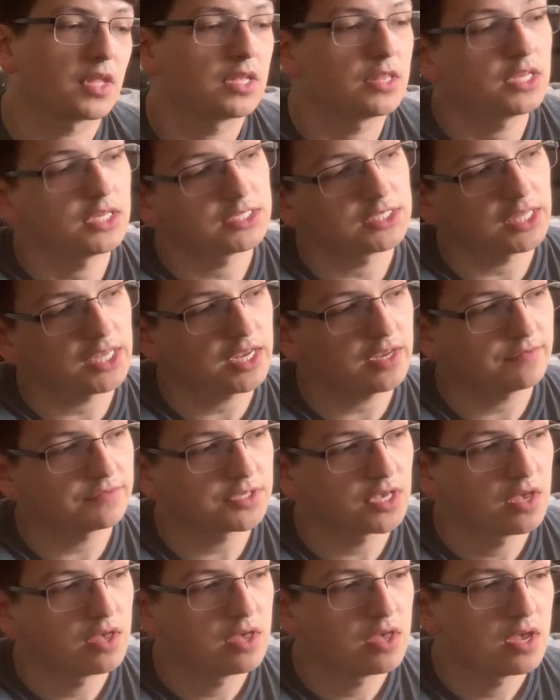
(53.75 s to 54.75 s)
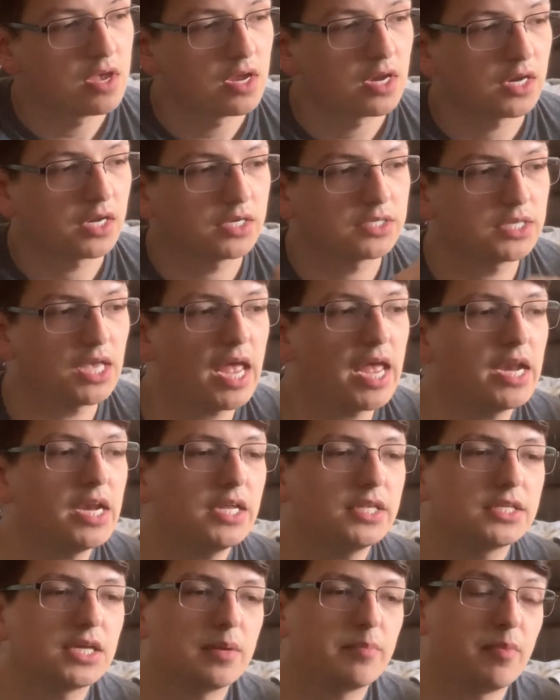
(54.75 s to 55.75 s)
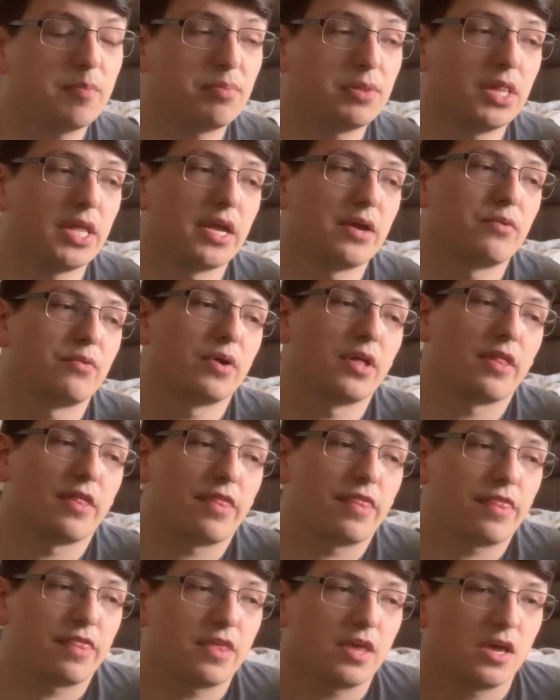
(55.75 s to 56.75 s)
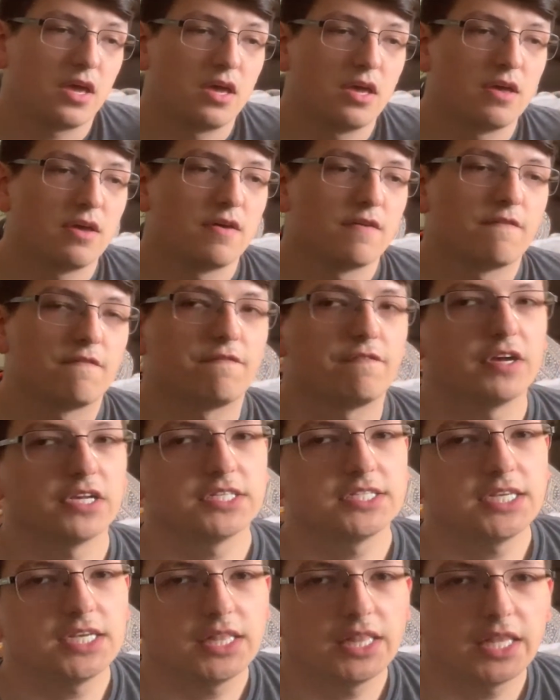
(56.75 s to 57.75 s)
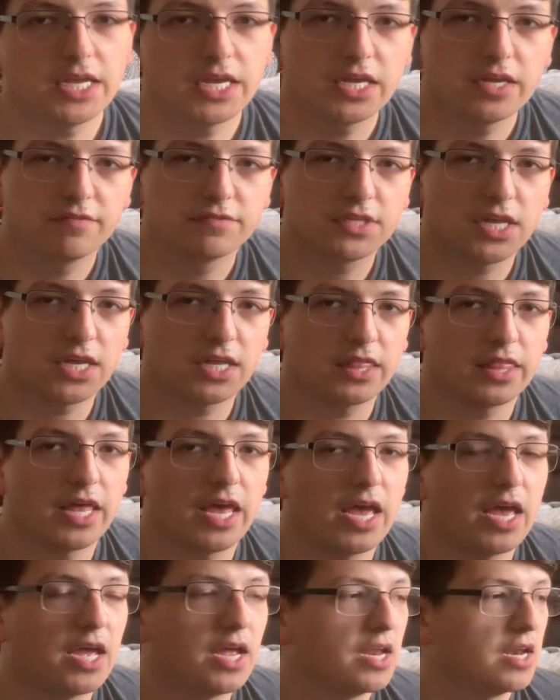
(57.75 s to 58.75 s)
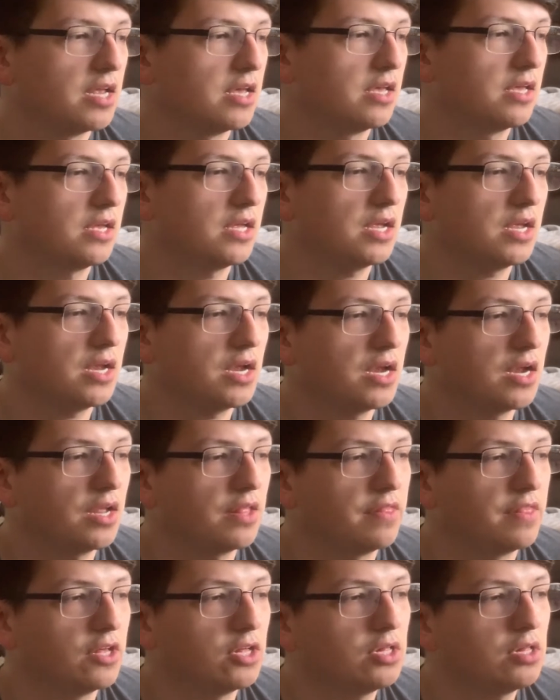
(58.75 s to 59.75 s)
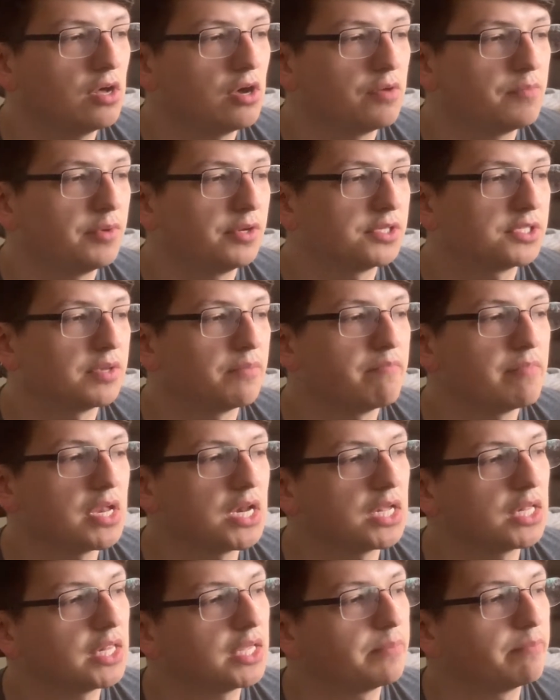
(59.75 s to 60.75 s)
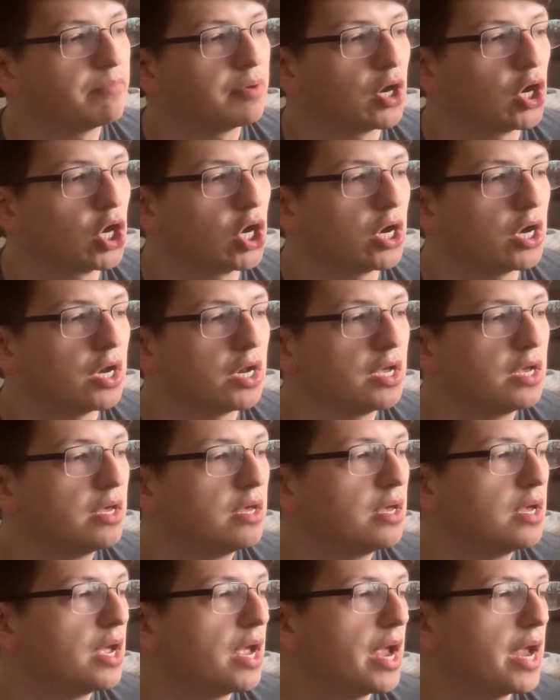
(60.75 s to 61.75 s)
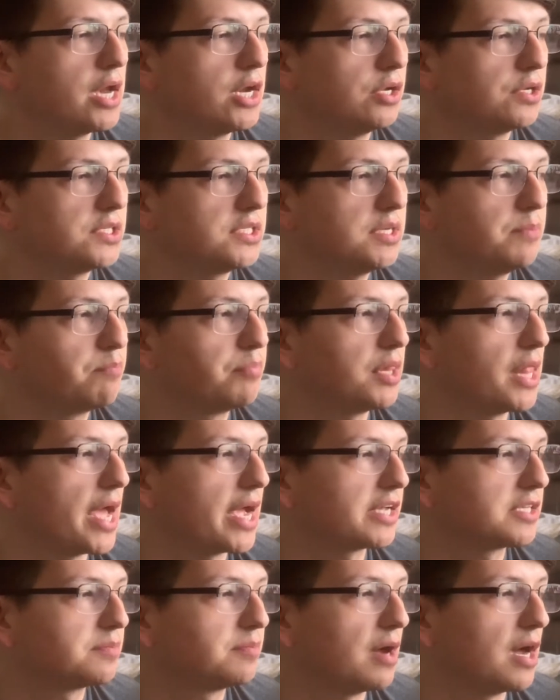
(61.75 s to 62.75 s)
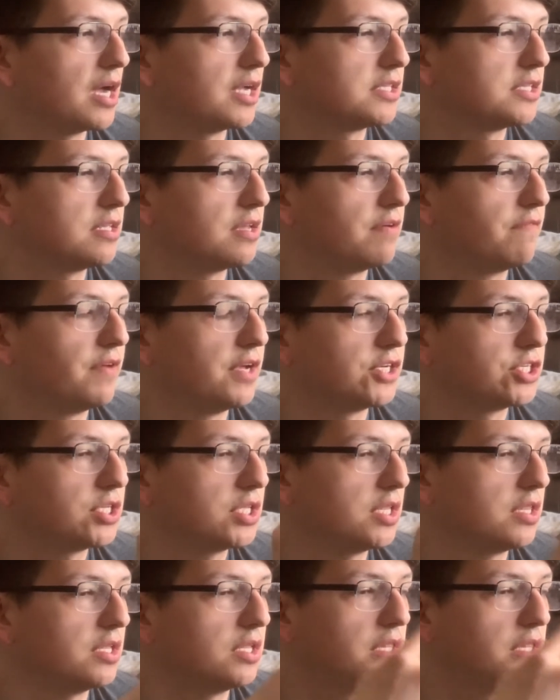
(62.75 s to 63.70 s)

leaves, because any type of plant with fuzzy leaves like that, they'll almost immediately burn and you'll see black spots, and then eventually the